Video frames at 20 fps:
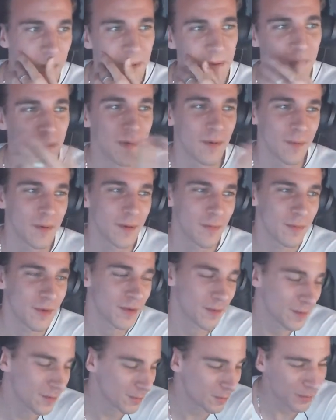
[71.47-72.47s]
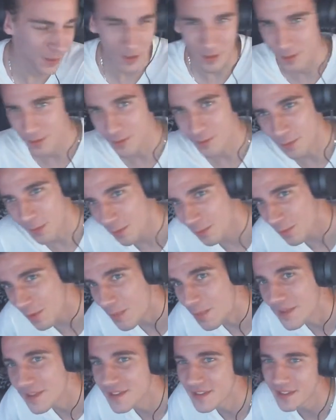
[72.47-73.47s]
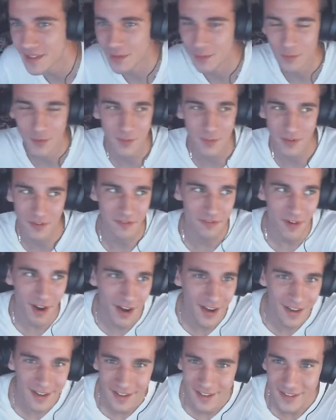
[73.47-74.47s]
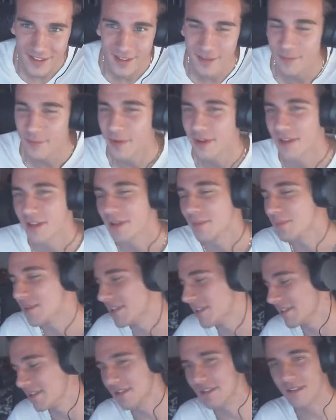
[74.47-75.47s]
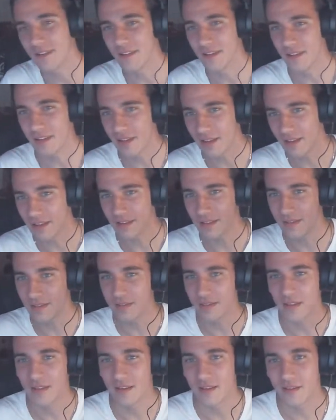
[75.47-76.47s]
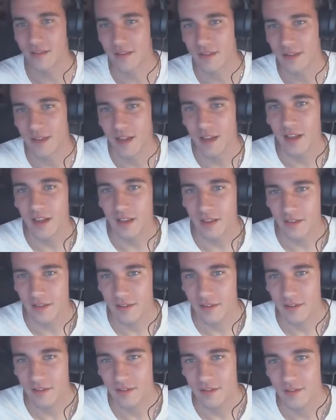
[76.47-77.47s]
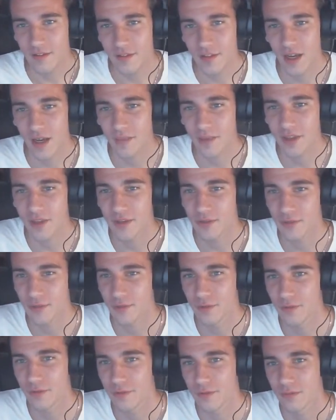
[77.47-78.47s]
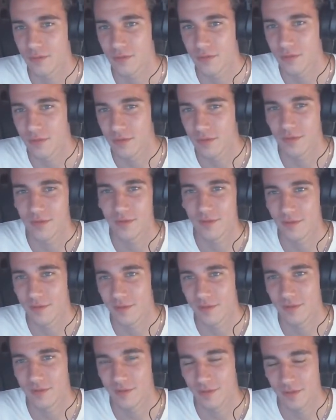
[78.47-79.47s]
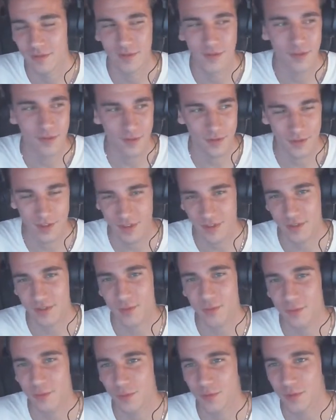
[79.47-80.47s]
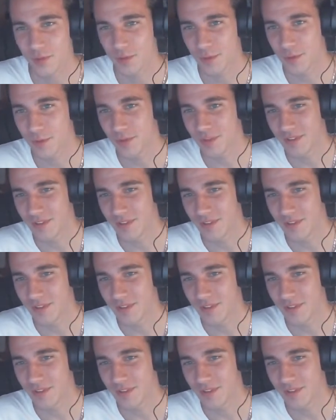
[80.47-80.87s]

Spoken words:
we could quote Romans and it would be fine, but I mean, yeah. Good job, Andrew. You're such a cool dude.